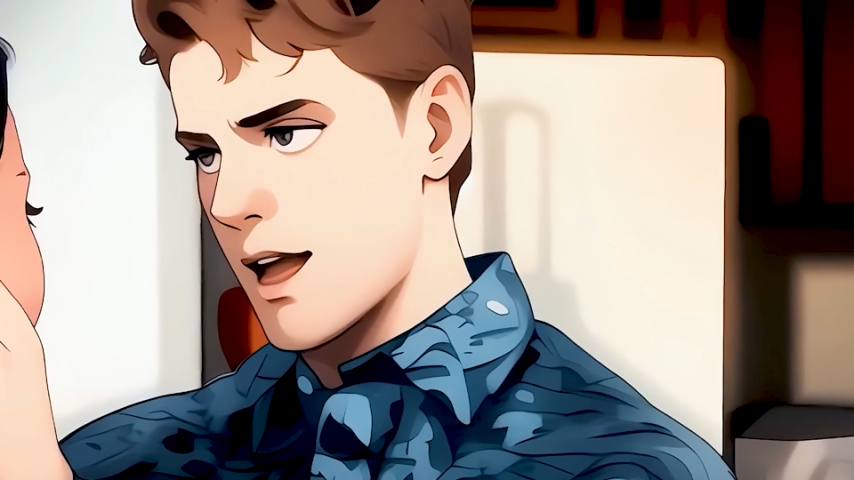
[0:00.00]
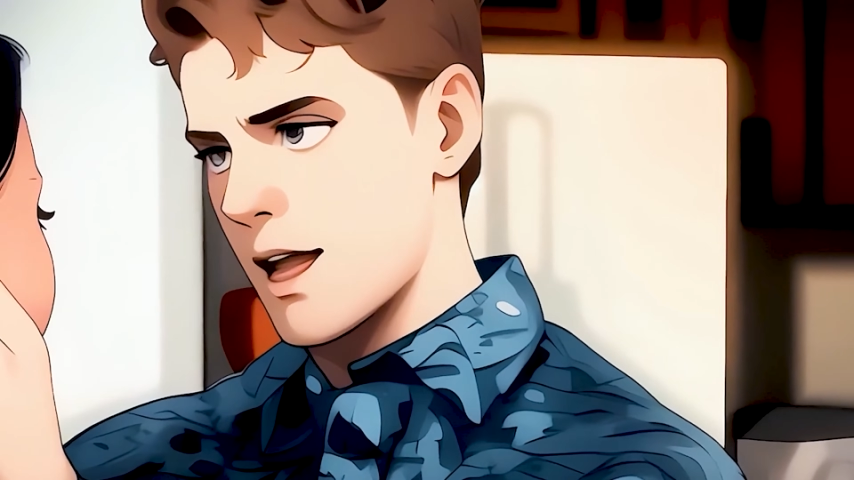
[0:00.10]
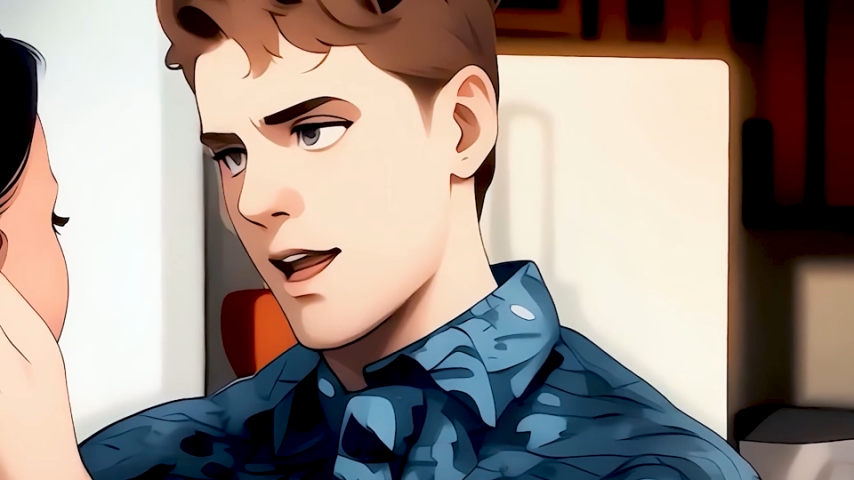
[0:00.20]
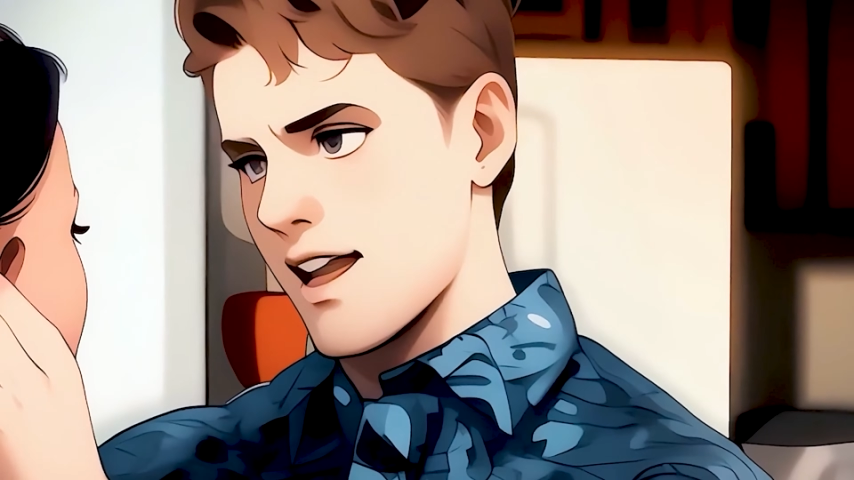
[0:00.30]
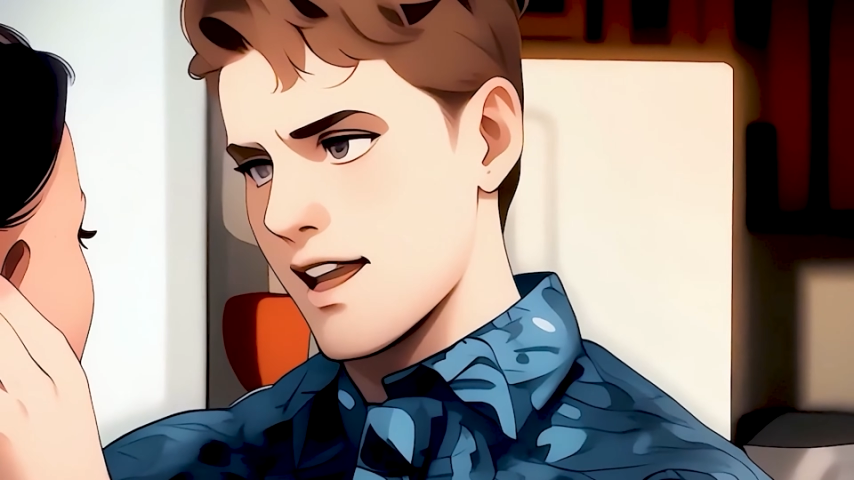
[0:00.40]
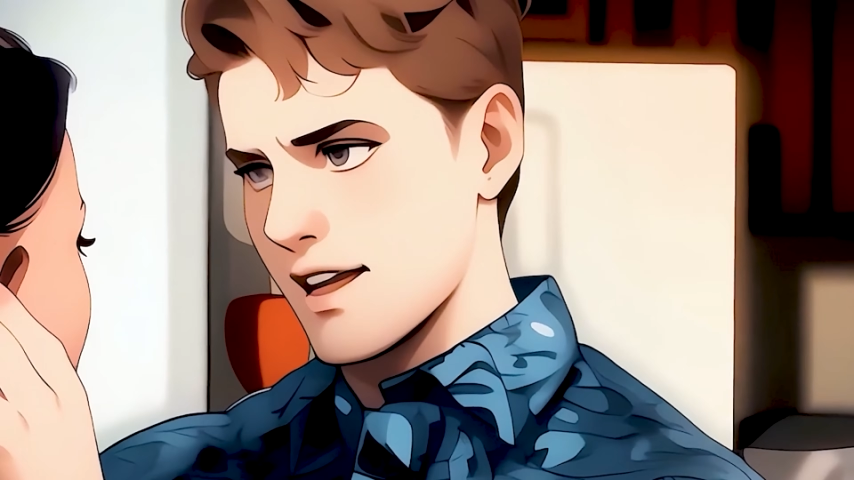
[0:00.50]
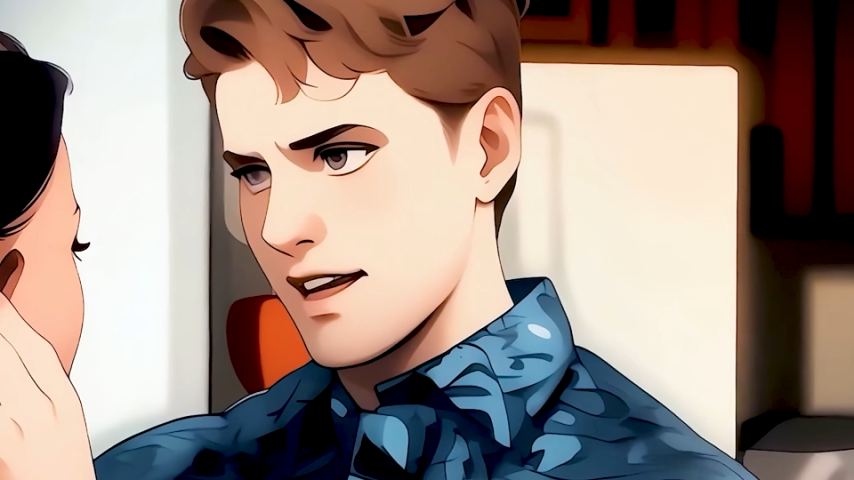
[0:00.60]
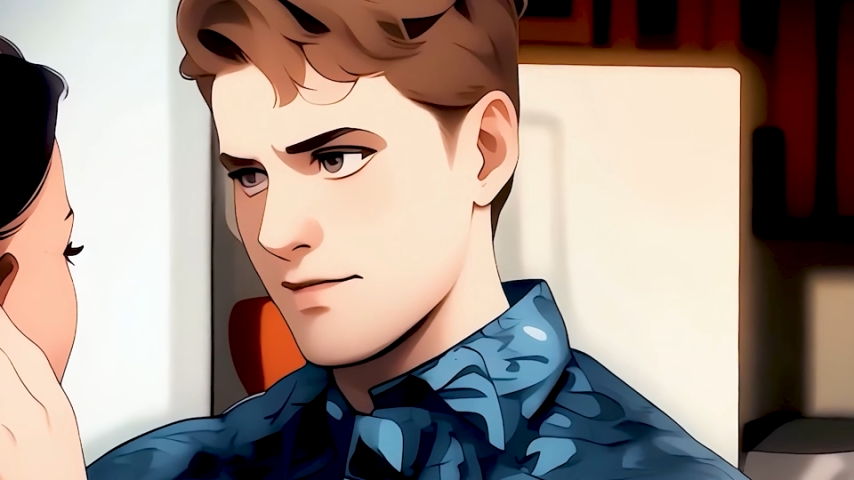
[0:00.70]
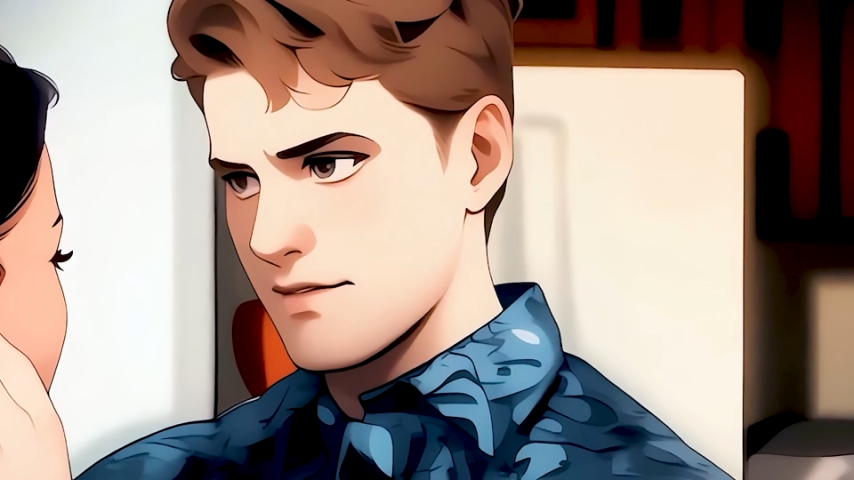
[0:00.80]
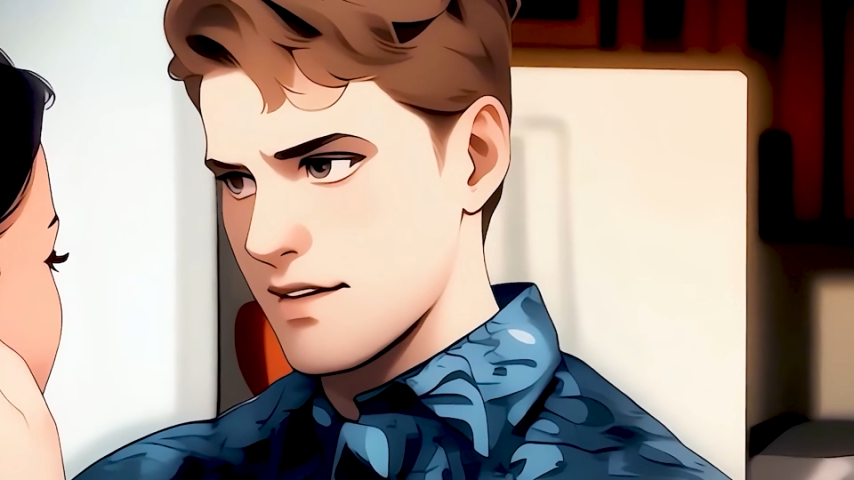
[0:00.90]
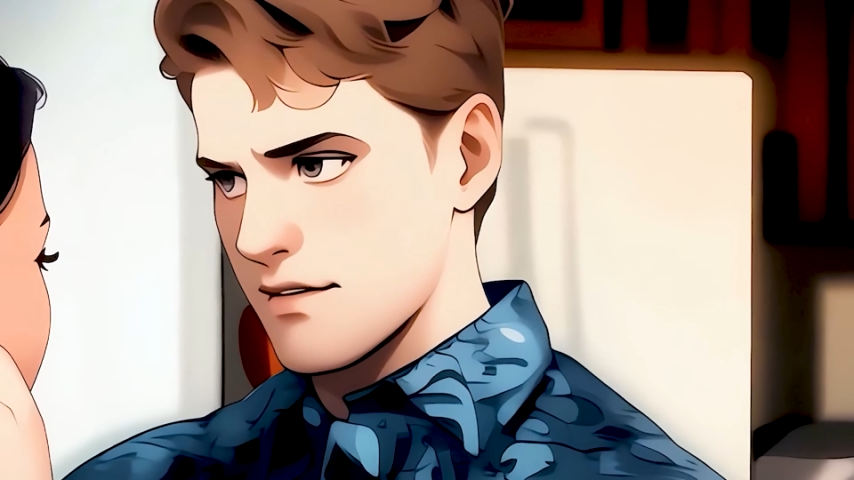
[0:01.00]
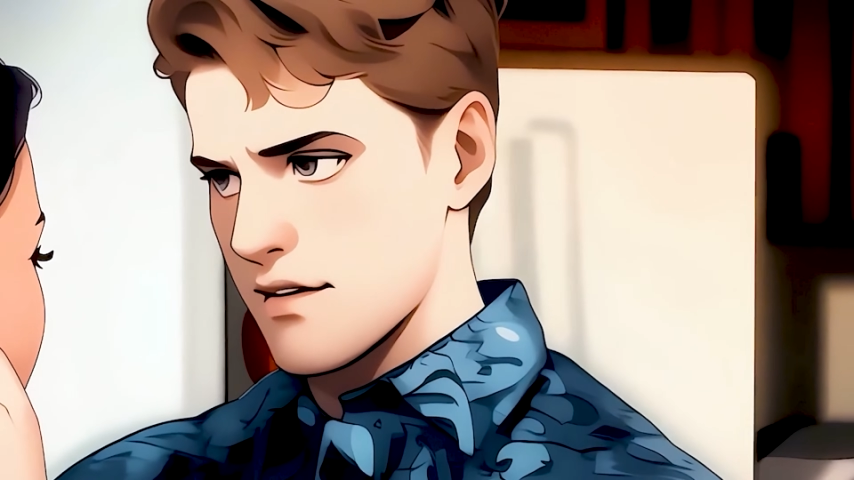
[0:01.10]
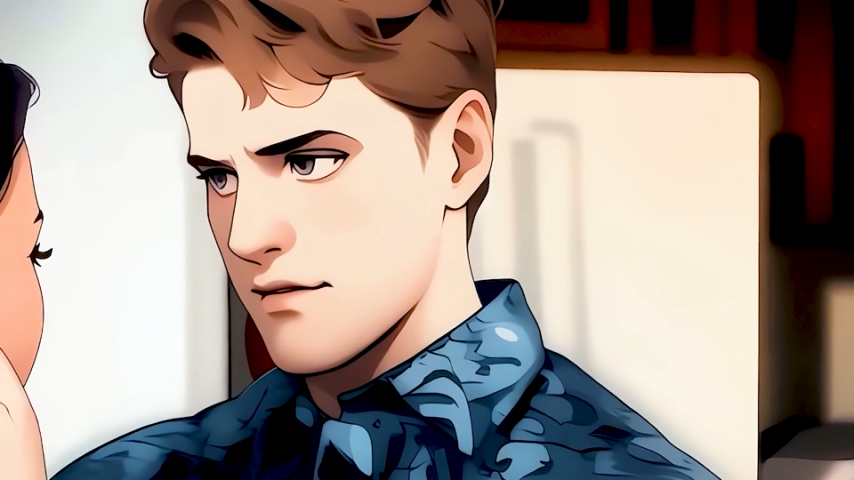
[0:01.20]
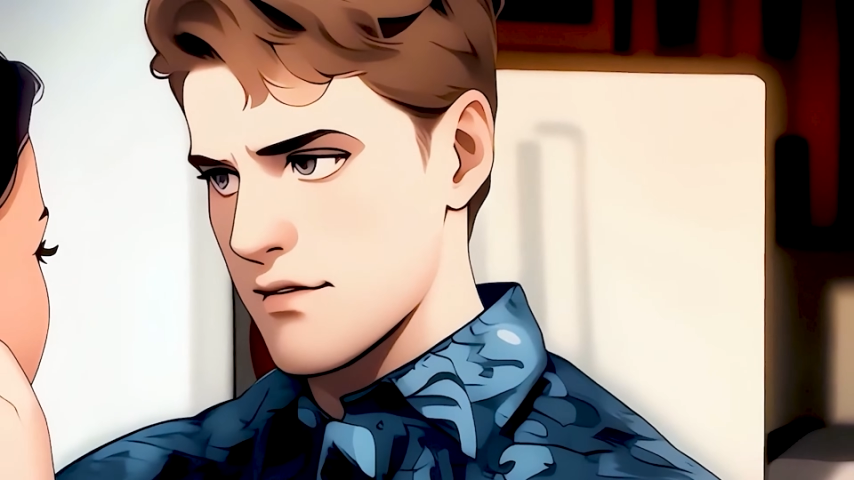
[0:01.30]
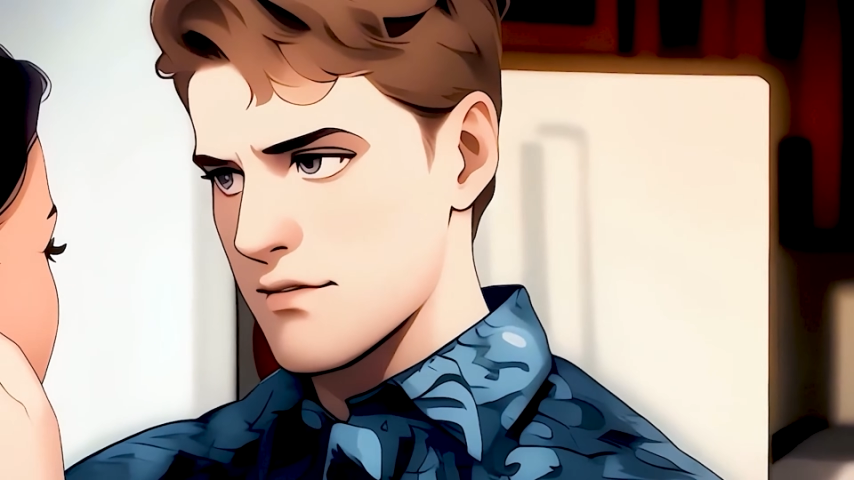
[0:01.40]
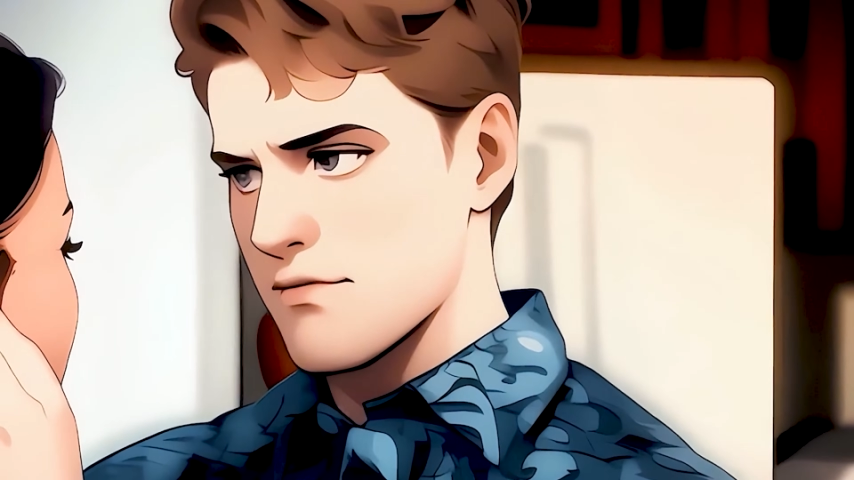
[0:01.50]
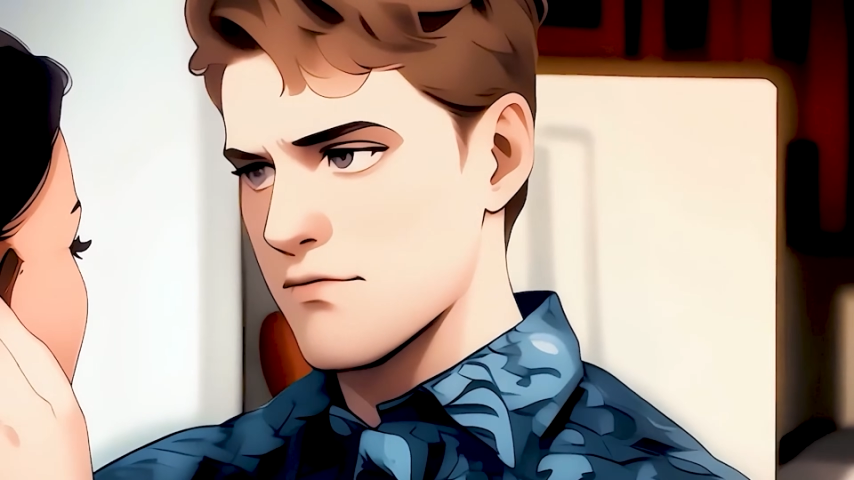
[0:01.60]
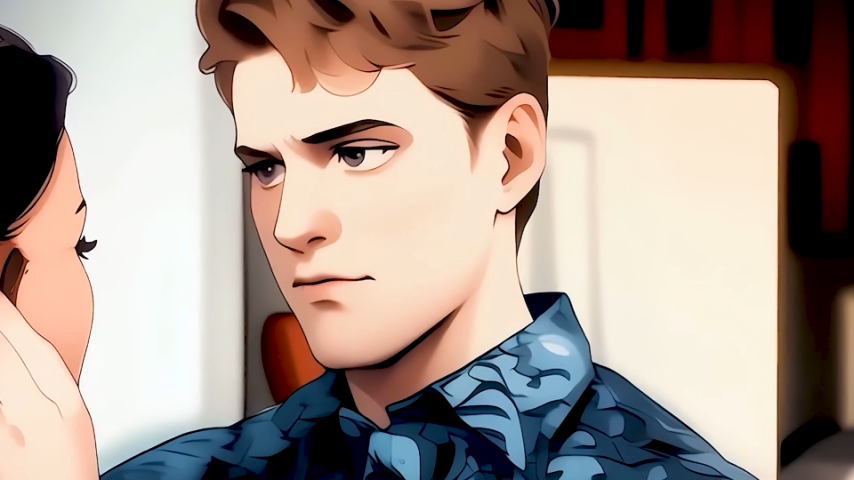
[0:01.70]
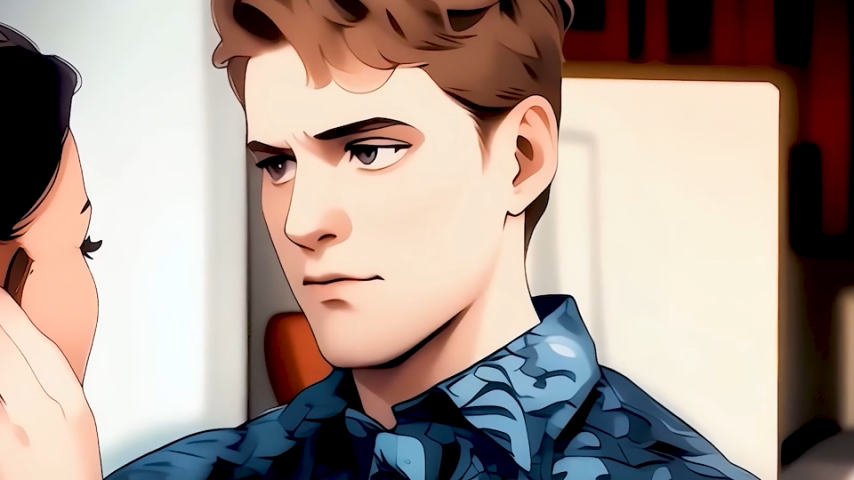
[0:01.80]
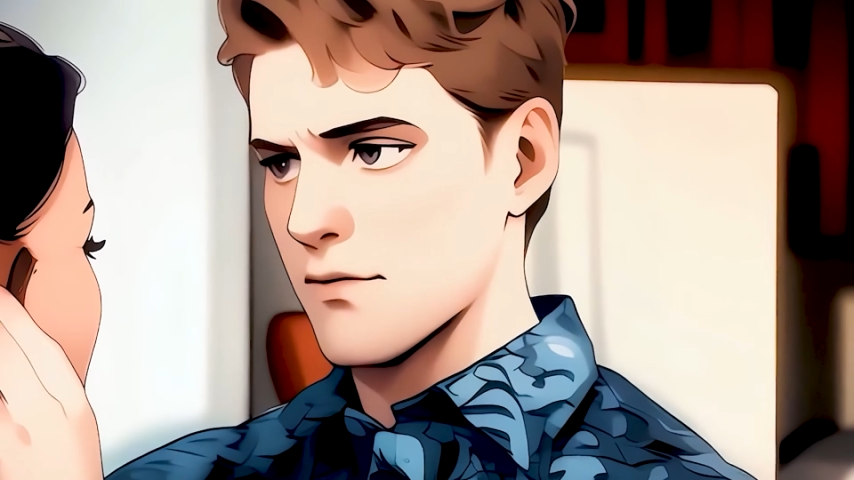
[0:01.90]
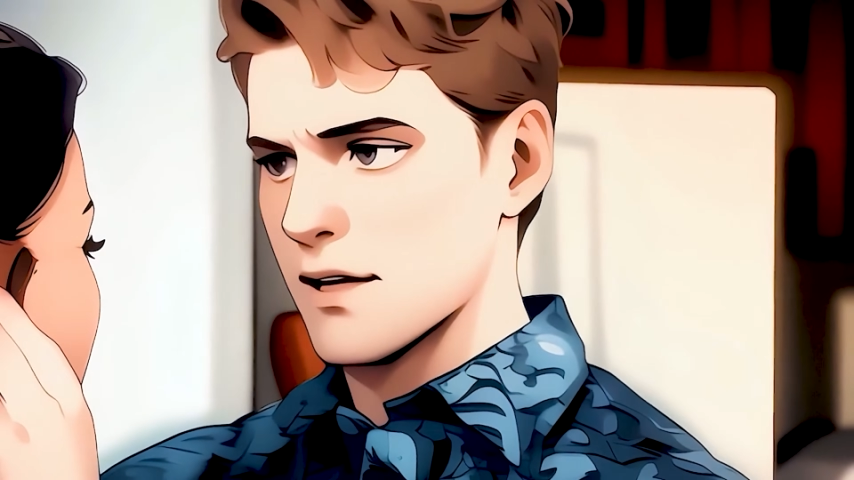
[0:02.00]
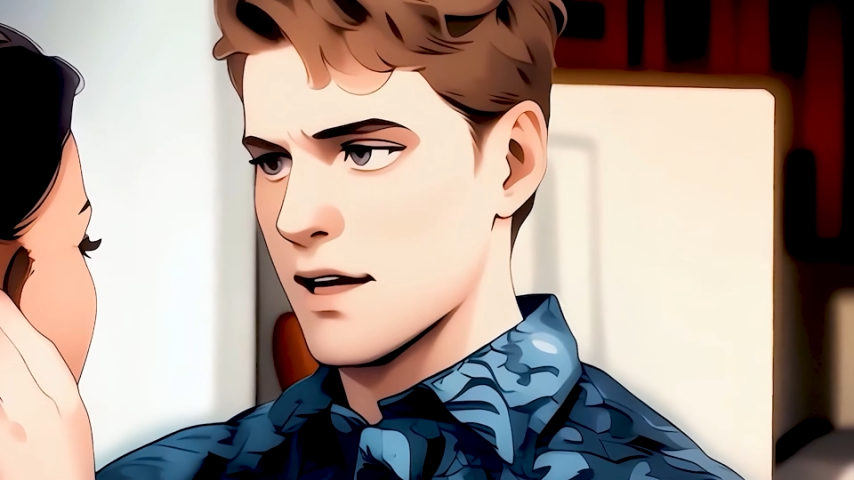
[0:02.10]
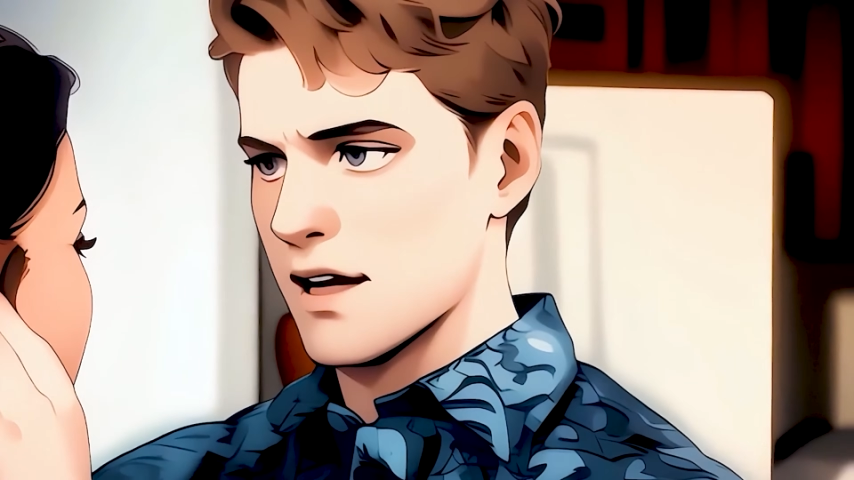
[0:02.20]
Yeah, I'm not hungry for food.